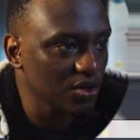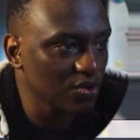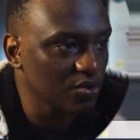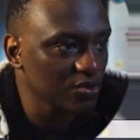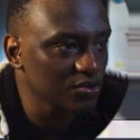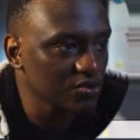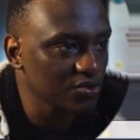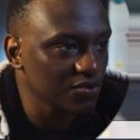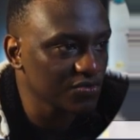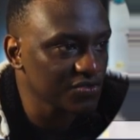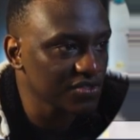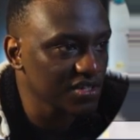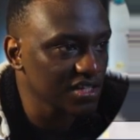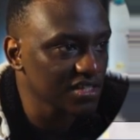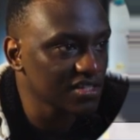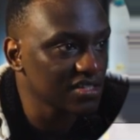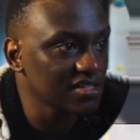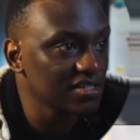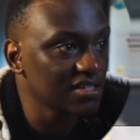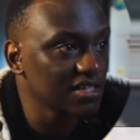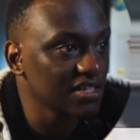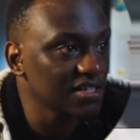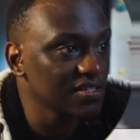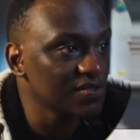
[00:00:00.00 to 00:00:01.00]
we're going to
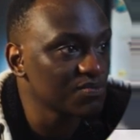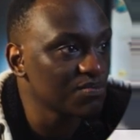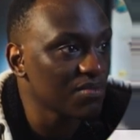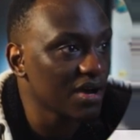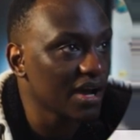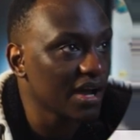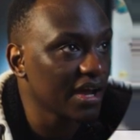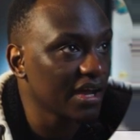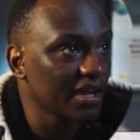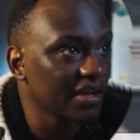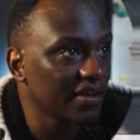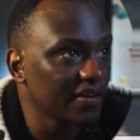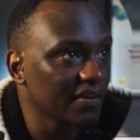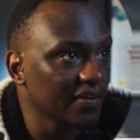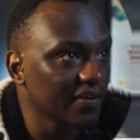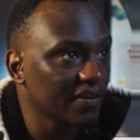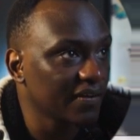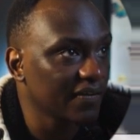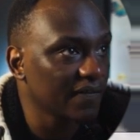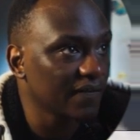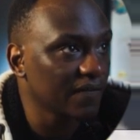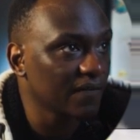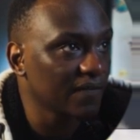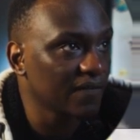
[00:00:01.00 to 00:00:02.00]
offset these by
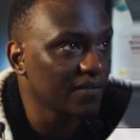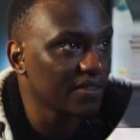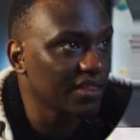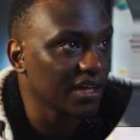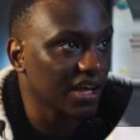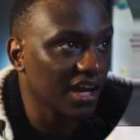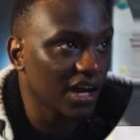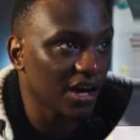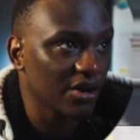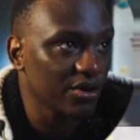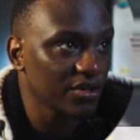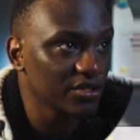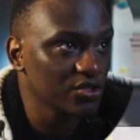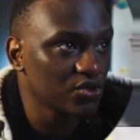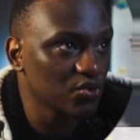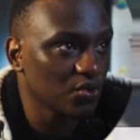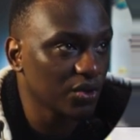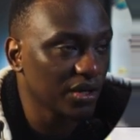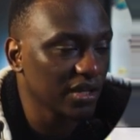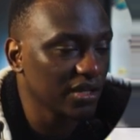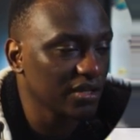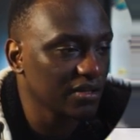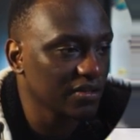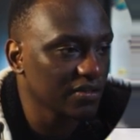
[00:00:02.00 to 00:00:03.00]
the
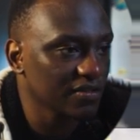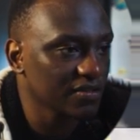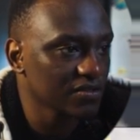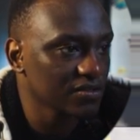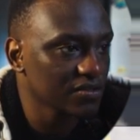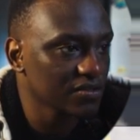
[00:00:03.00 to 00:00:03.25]
carriageway.